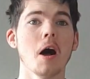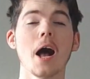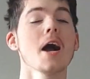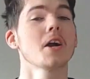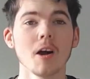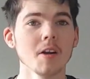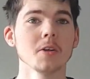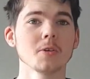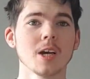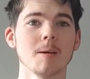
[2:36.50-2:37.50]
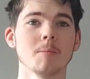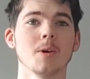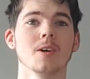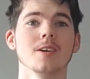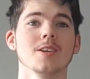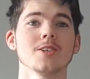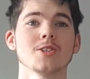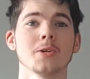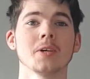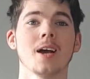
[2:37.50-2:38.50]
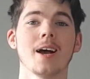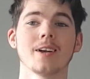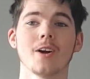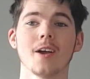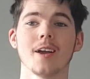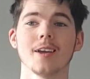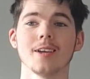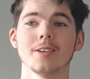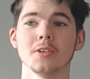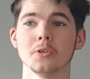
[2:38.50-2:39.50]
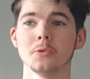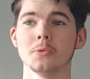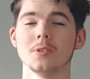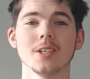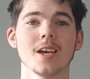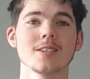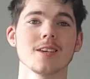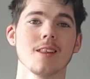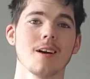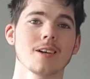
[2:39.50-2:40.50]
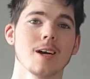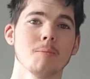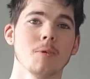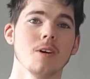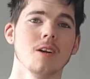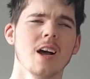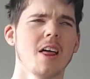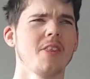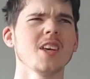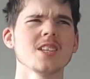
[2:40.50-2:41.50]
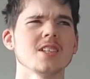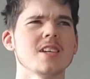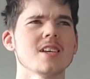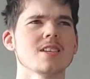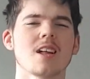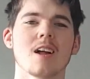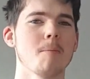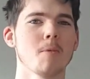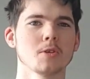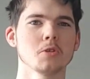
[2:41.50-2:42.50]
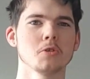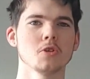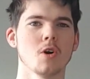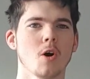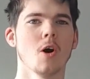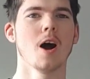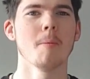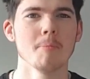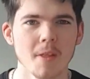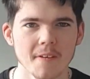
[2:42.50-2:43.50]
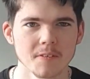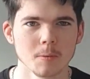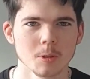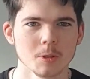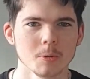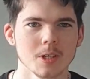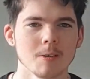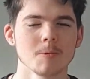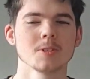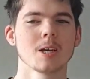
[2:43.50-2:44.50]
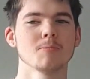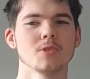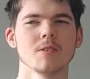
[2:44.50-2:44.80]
I got a new camera. So yeah, I got a new DSLR camera. I think it's a DSLR, I'm not too sure. I'm not that familiar with cameras. I'm